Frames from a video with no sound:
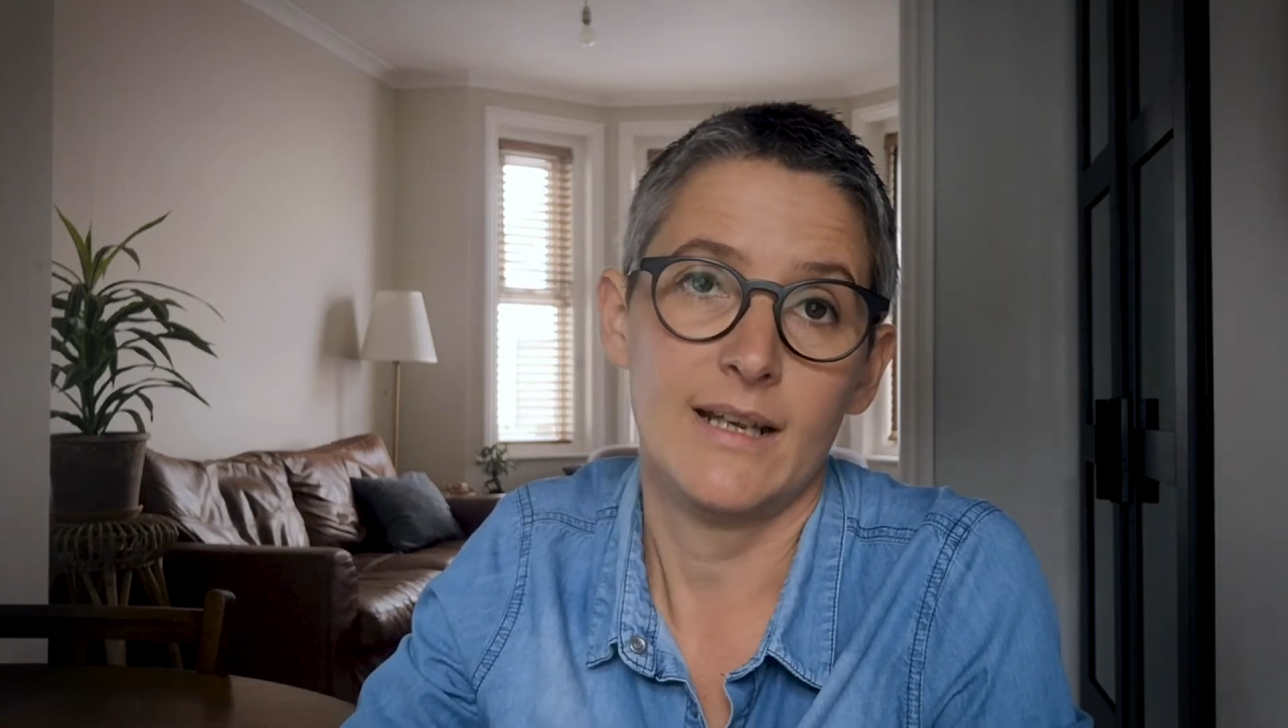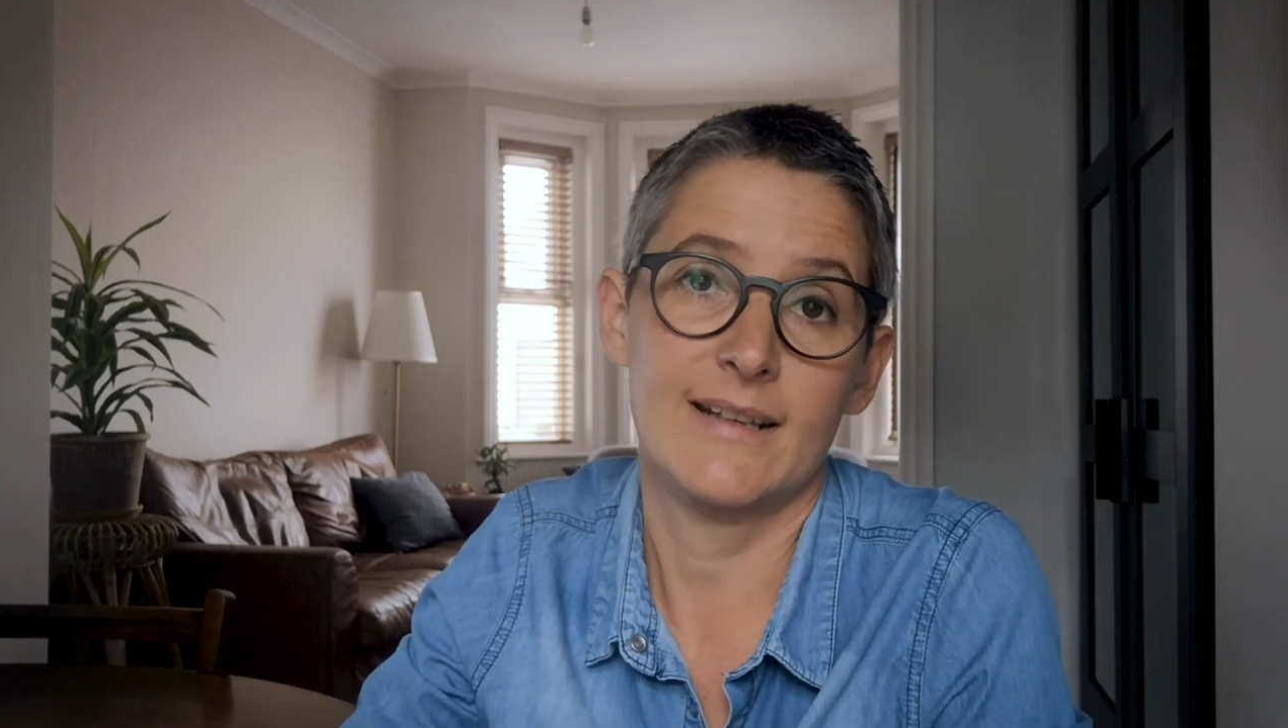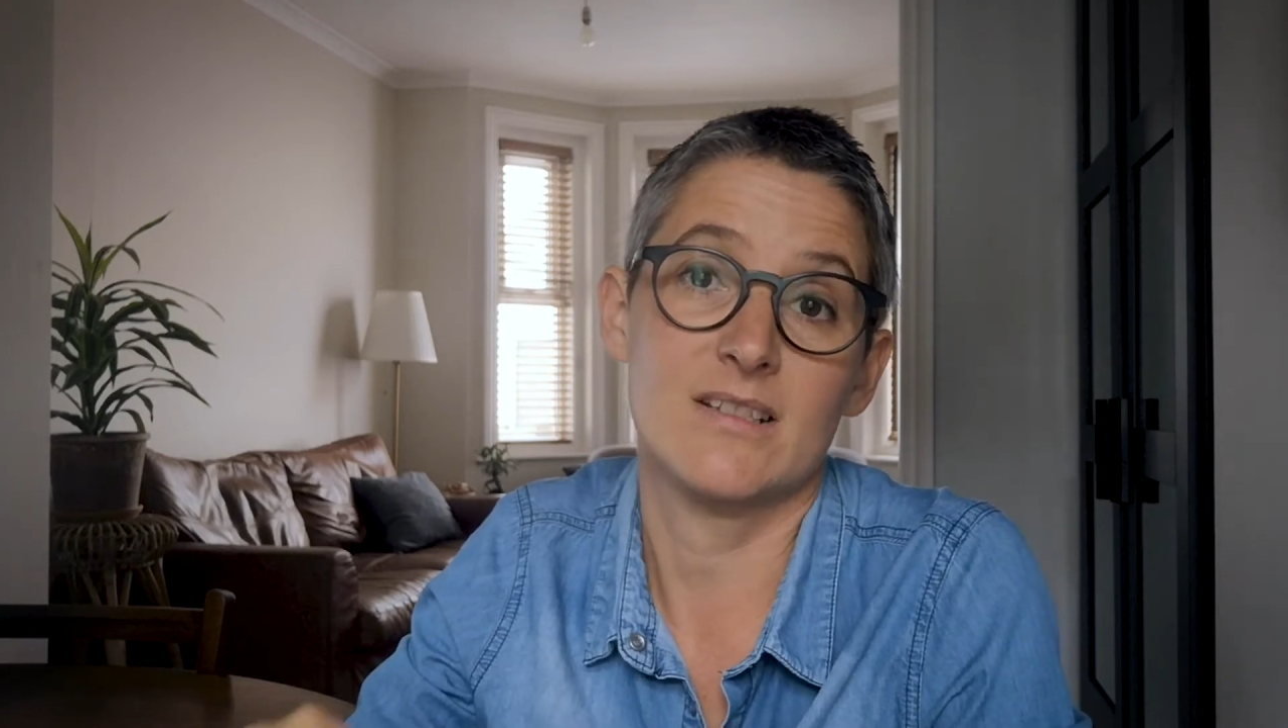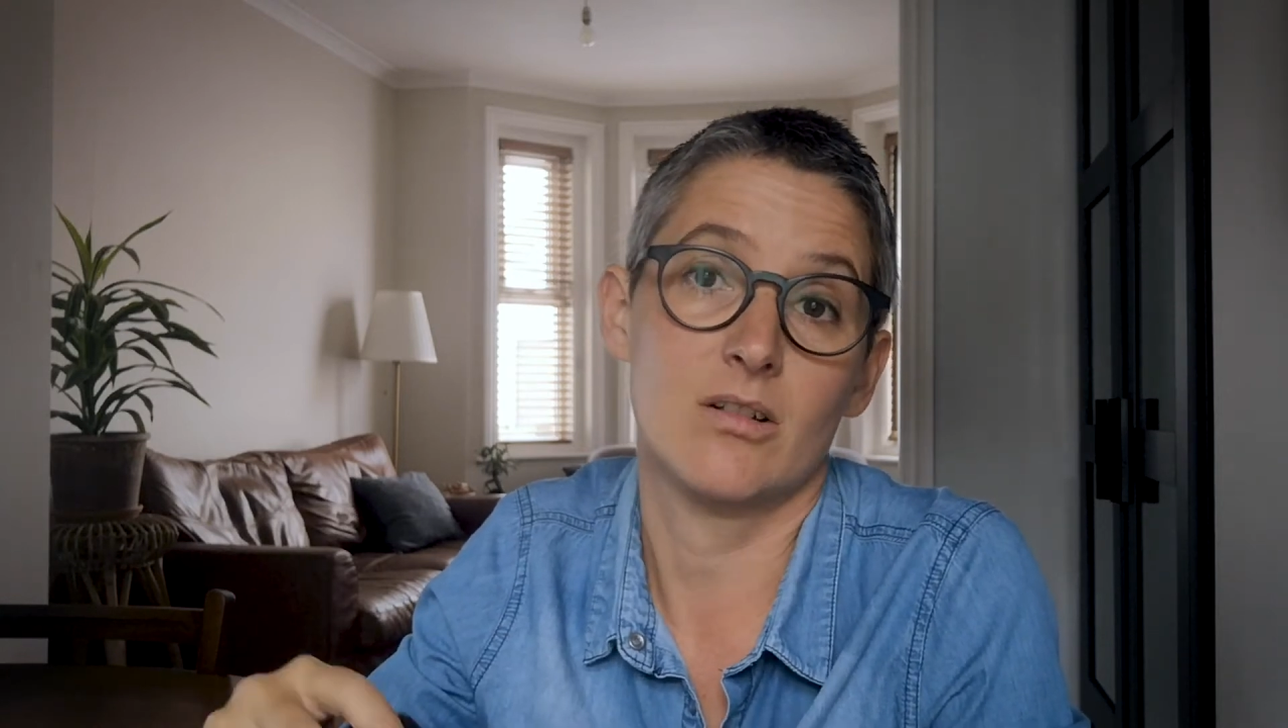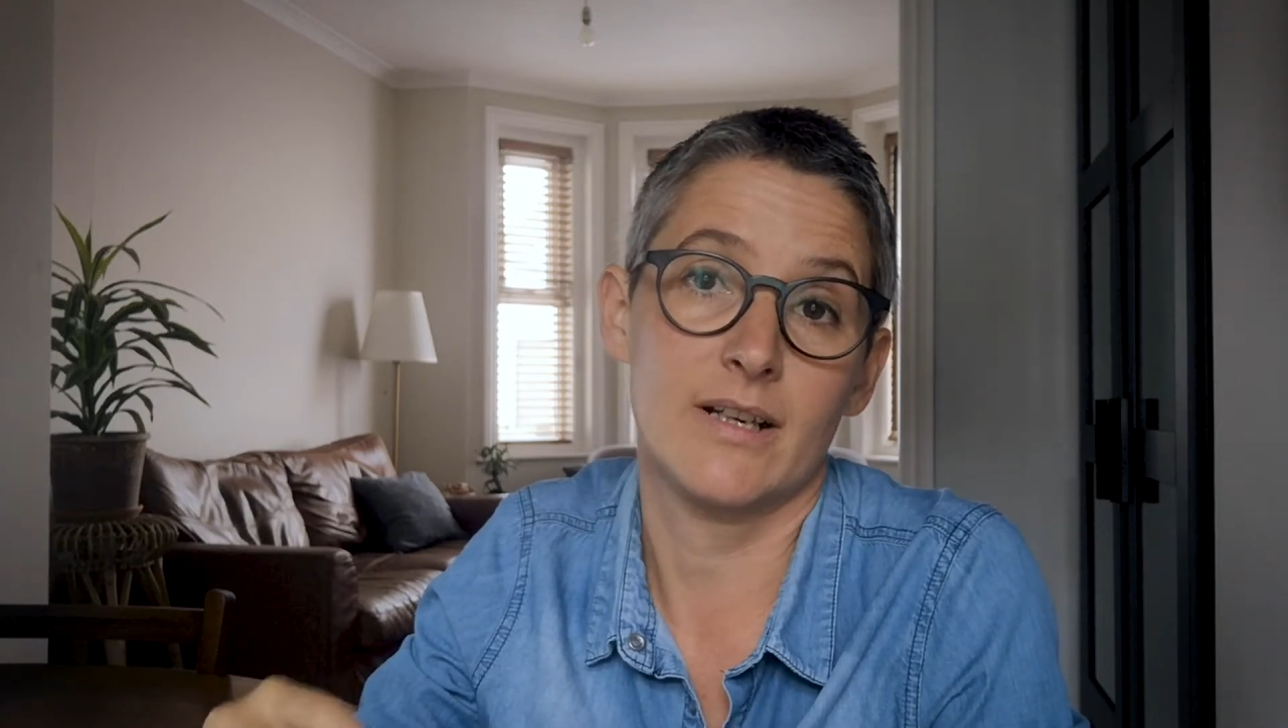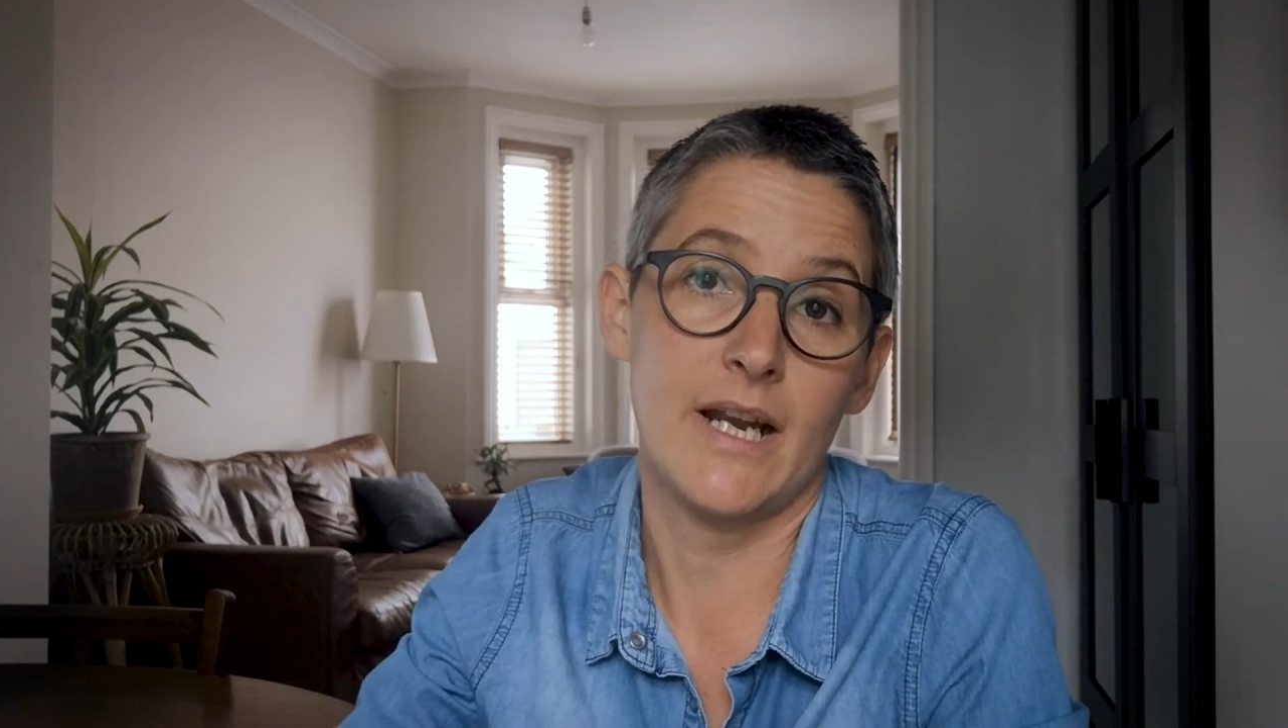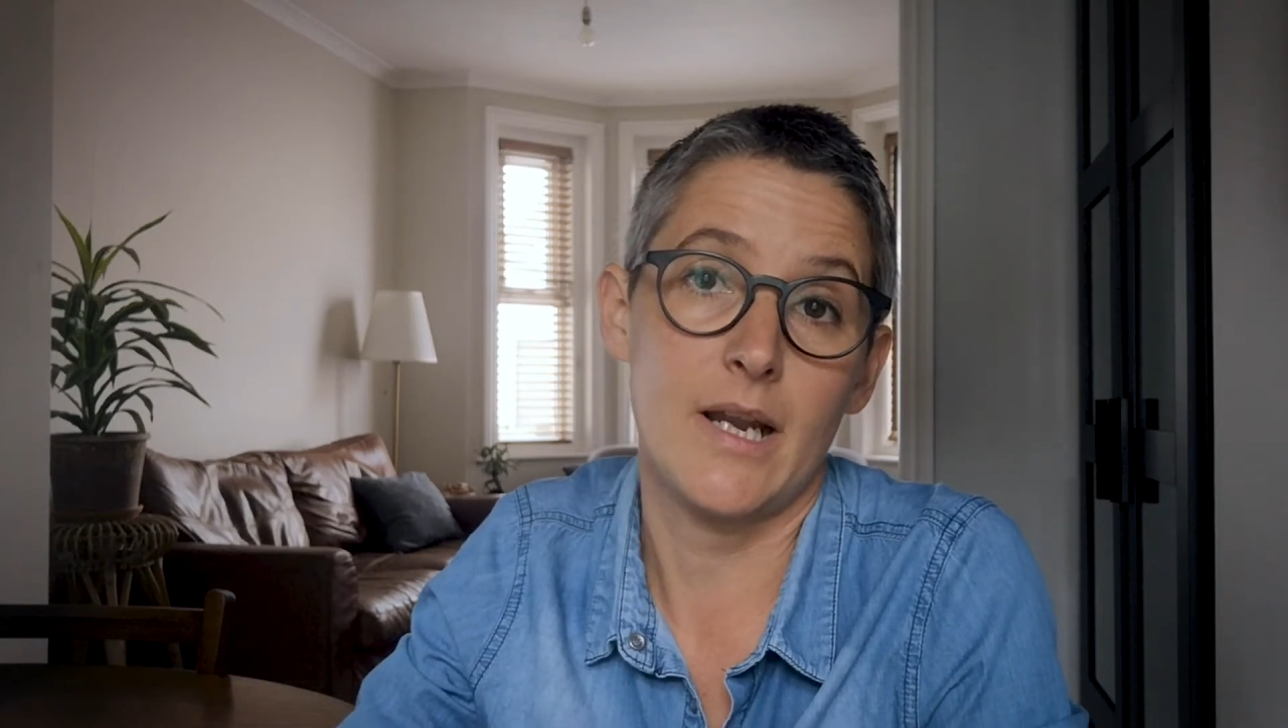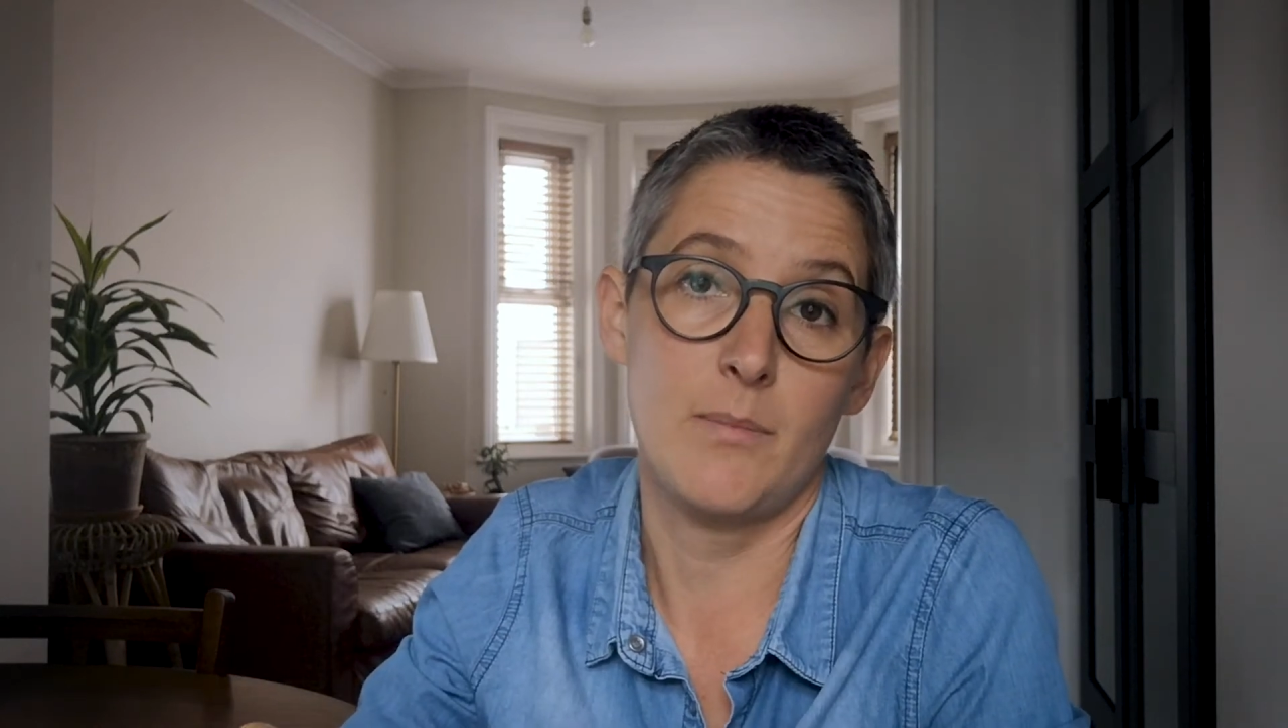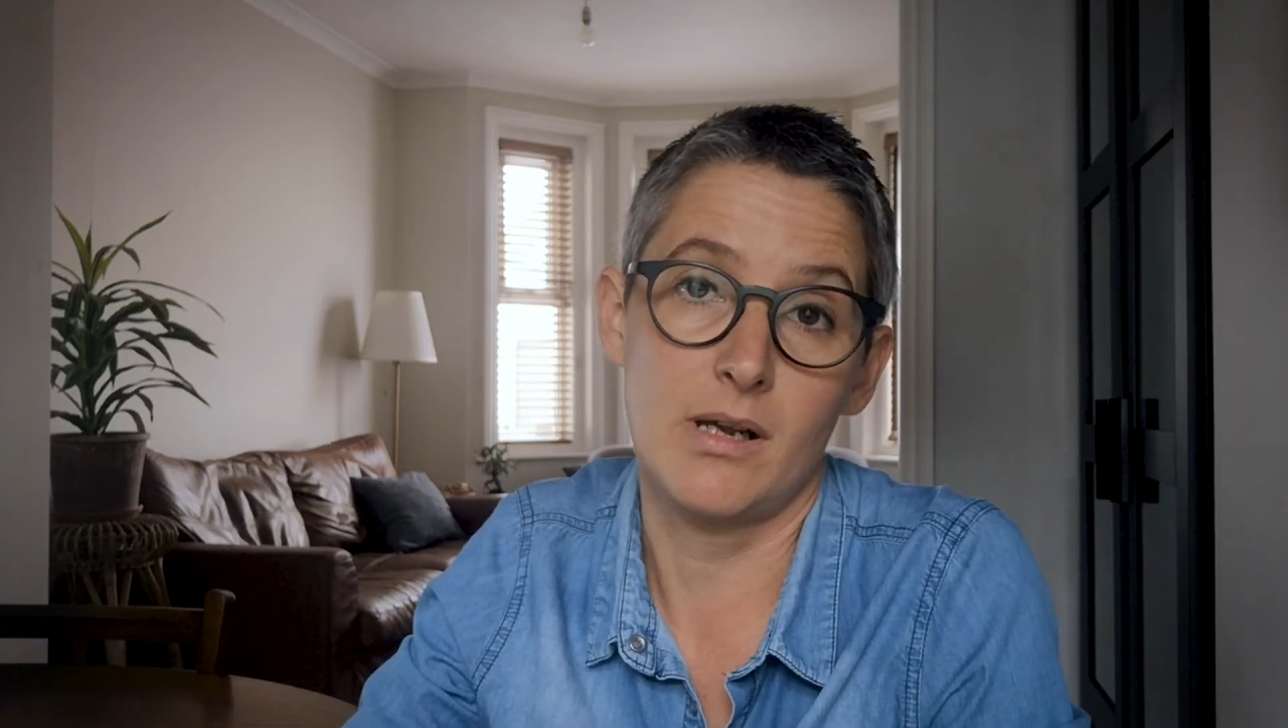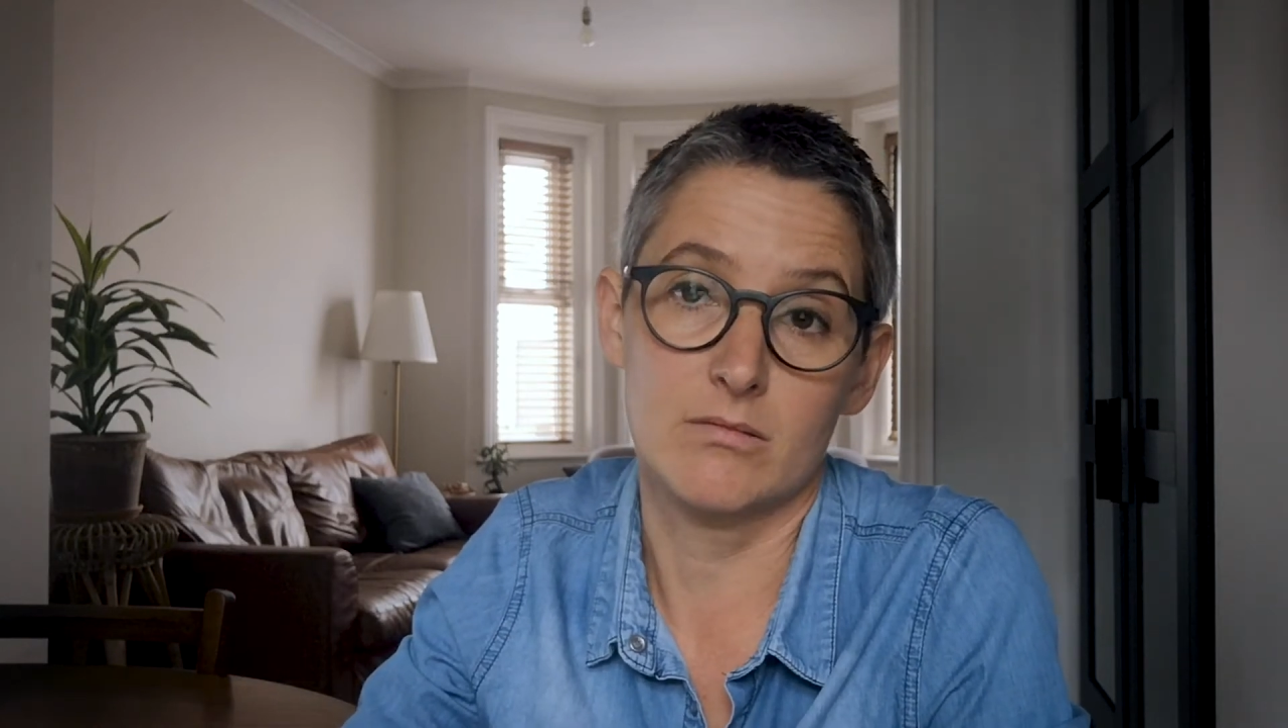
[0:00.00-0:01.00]
and it's got a
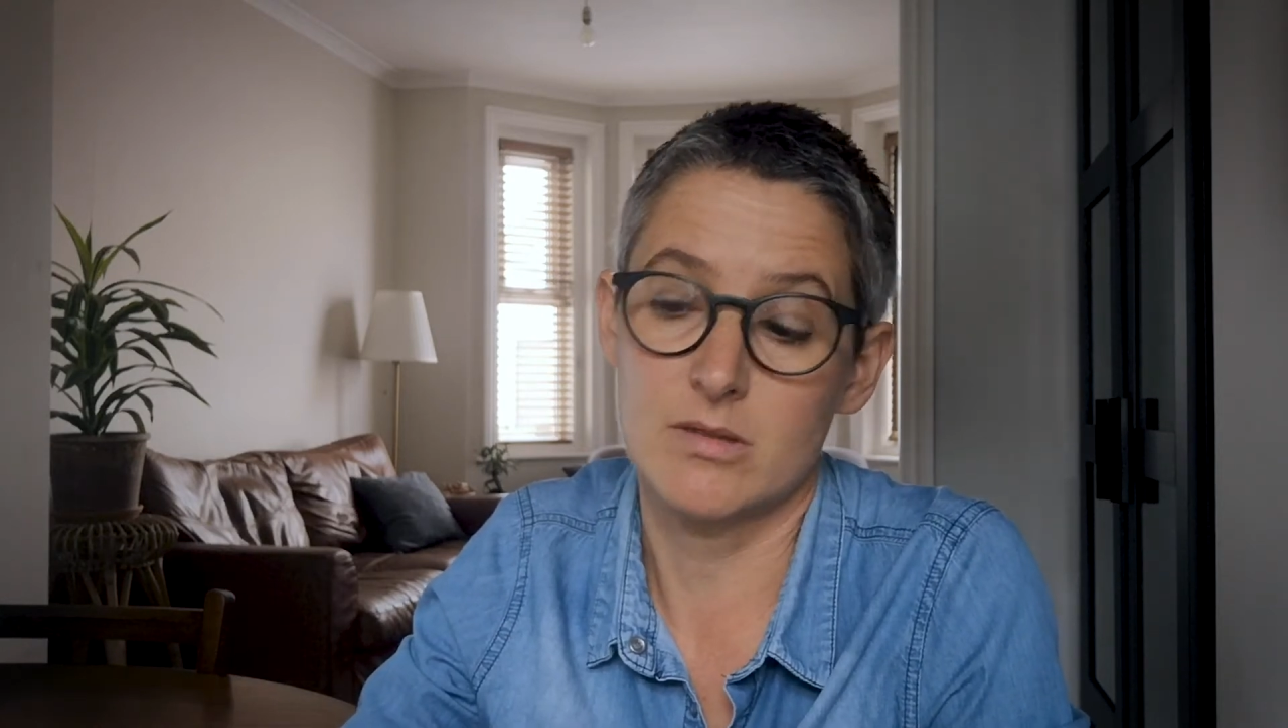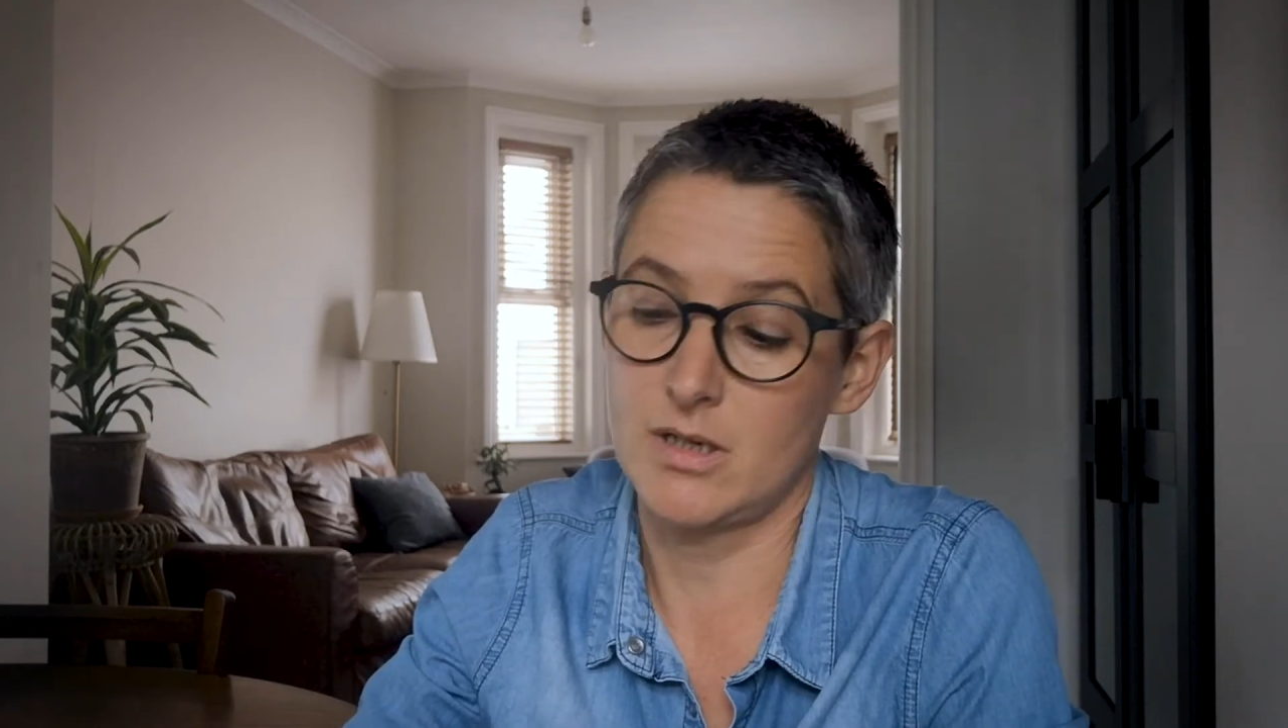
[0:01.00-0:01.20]
K mount,